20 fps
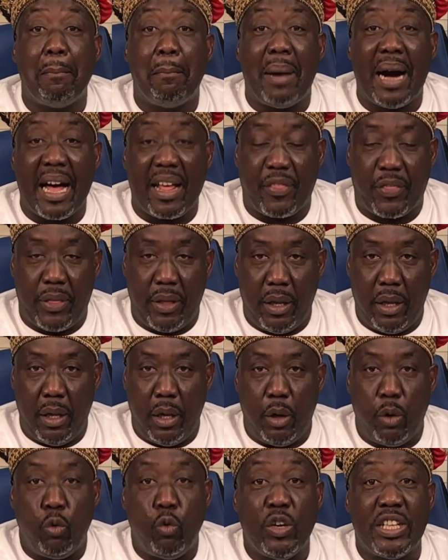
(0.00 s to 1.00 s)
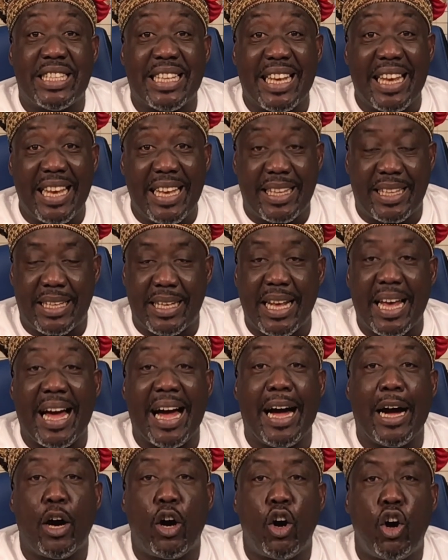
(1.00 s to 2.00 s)
three baths with
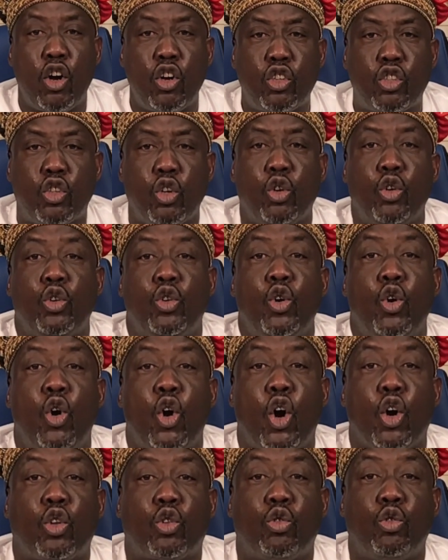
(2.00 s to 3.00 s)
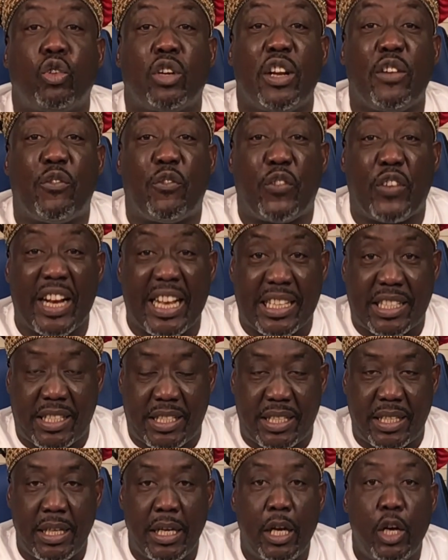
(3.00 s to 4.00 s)
it, and also you go to
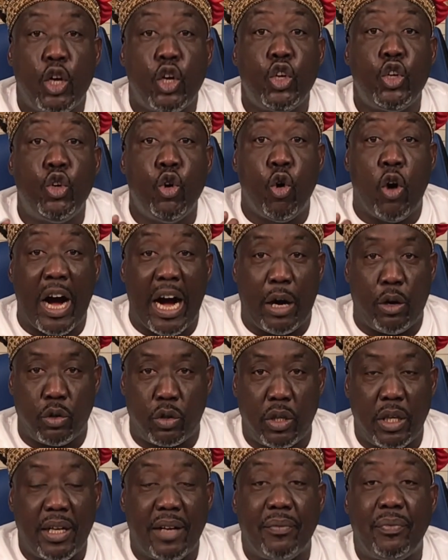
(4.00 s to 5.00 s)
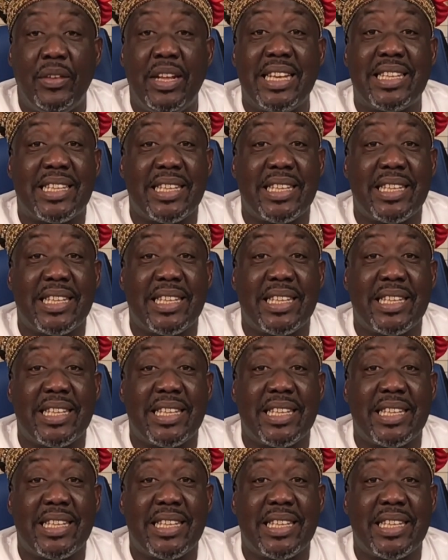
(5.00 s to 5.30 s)
refresh your house.